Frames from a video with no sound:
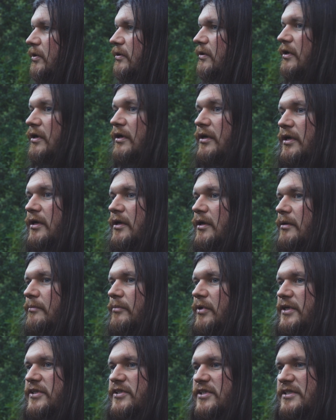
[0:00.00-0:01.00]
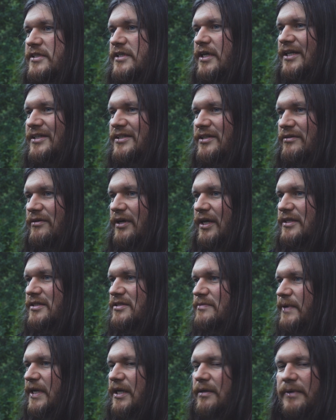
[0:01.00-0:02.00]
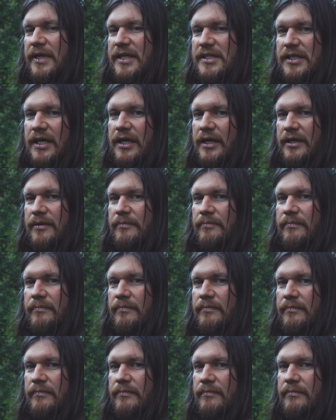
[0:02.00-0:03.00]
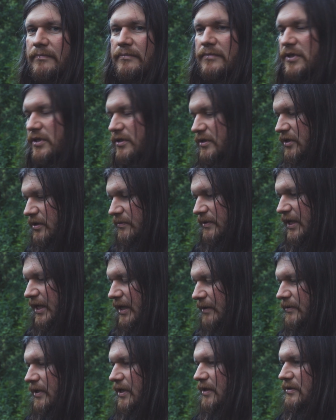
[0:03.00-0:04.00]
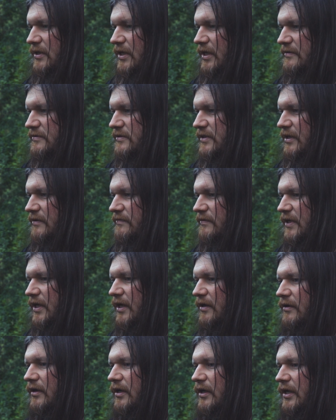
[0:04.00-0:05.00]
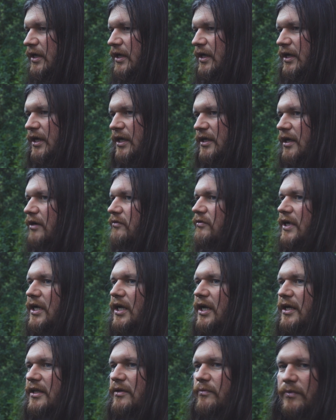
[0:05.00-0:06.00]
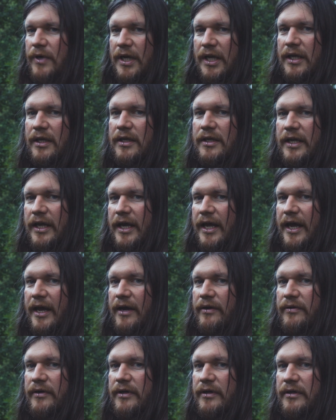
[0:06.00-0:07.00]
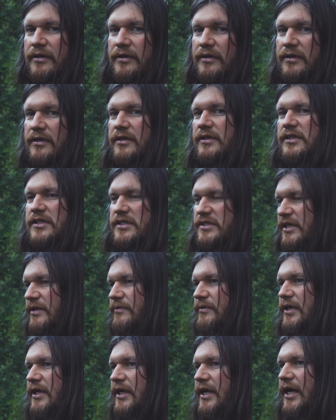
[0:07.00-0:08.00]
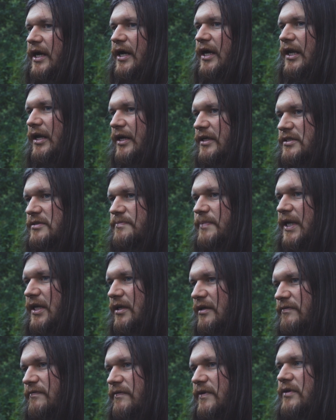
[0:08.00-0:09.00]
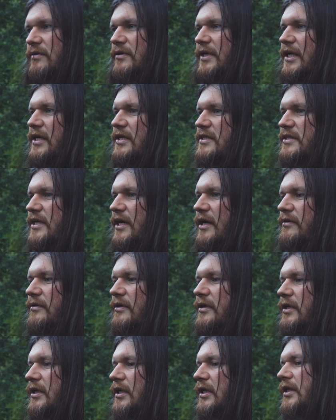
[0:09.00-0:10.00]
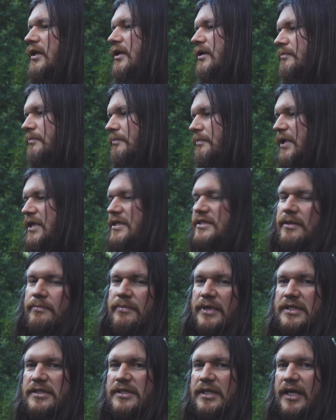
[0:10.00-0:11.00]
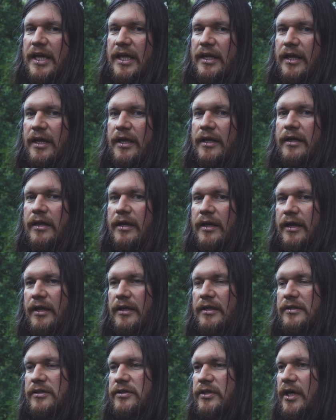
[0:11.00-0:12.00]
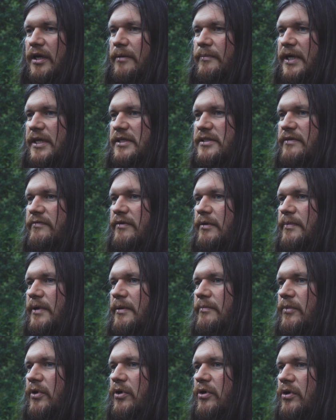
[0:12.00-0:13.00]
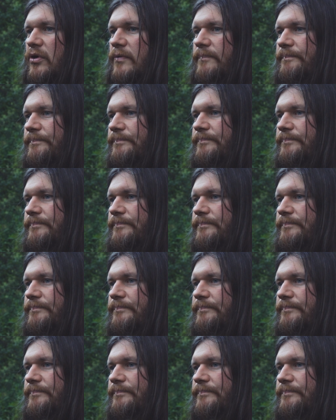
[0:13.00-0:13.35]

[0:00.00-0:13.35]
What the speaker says: on. But it's just that I do like to spend a bit of time doing that wildlife stuff. I don't really like the one day out and just see what you get. I like to spend a few days out piecing bits together and trying to make something a bit more